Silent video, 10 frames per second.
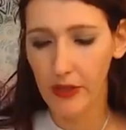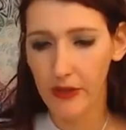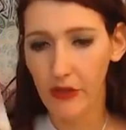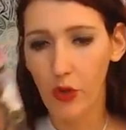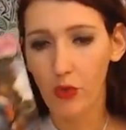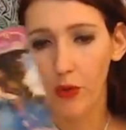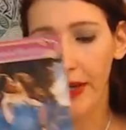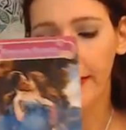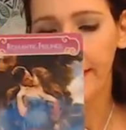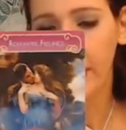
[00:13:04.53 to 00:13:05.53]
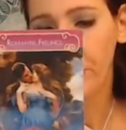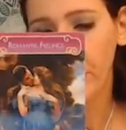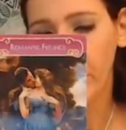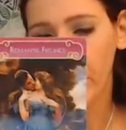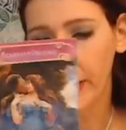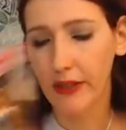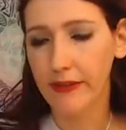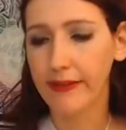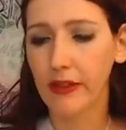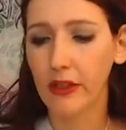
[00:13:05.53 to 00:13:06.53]
So, romantic
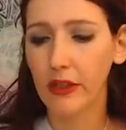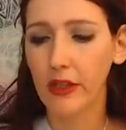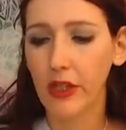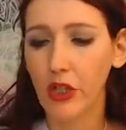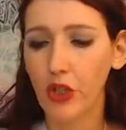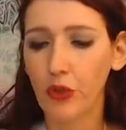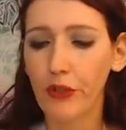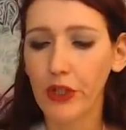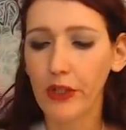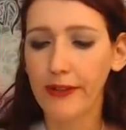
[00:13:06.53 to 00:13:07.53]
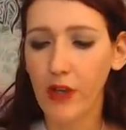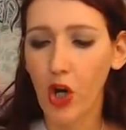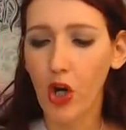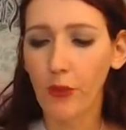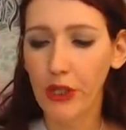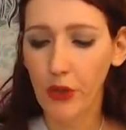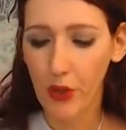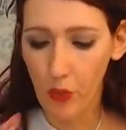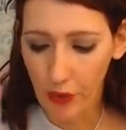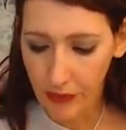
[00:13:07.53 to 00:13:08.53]
feelings. Your feelings are real
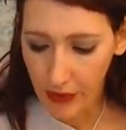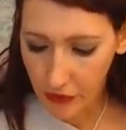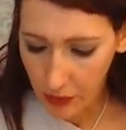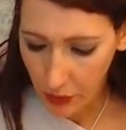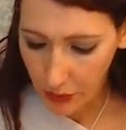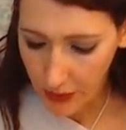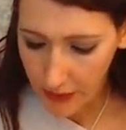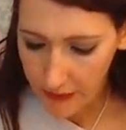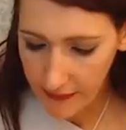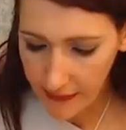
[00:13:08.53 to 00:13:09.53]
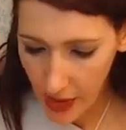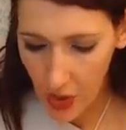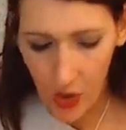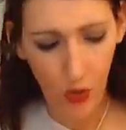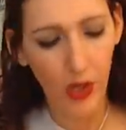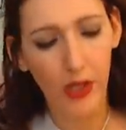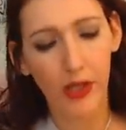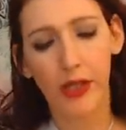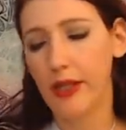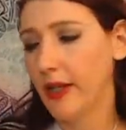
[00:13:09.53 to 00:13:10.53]
and worth exploring. So,
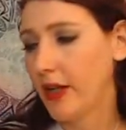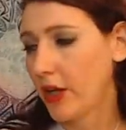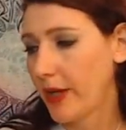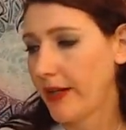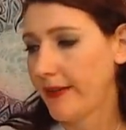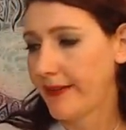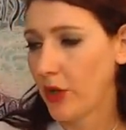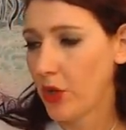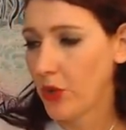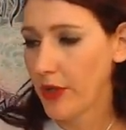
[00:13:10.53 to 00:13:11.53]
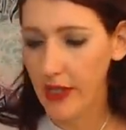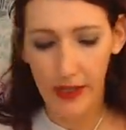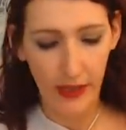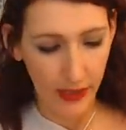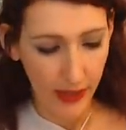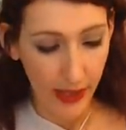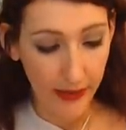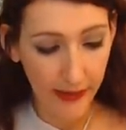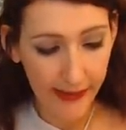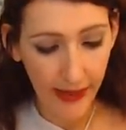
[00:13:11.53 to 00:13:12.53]
all right. So, in
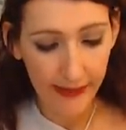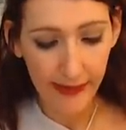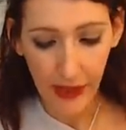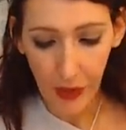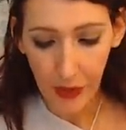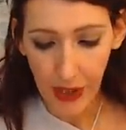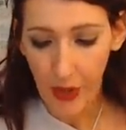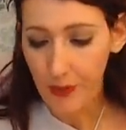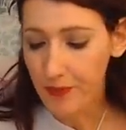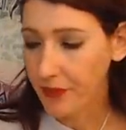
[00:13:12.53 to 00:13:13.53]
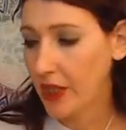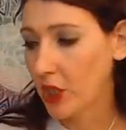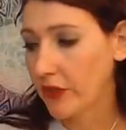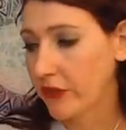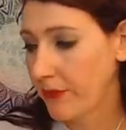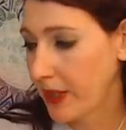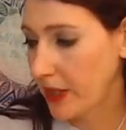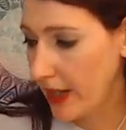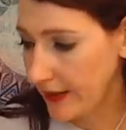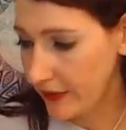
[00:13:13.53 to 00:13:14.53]
this case scenario, it looks to me
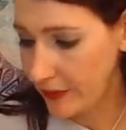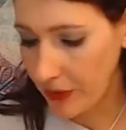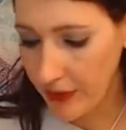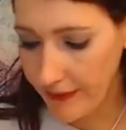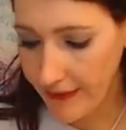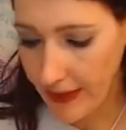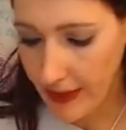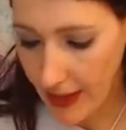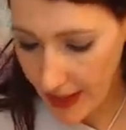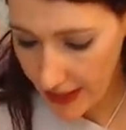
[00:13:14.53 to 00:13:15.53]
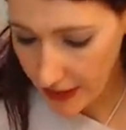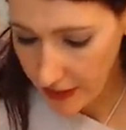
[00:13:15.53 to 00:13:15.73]
like Spirit is saying, hey,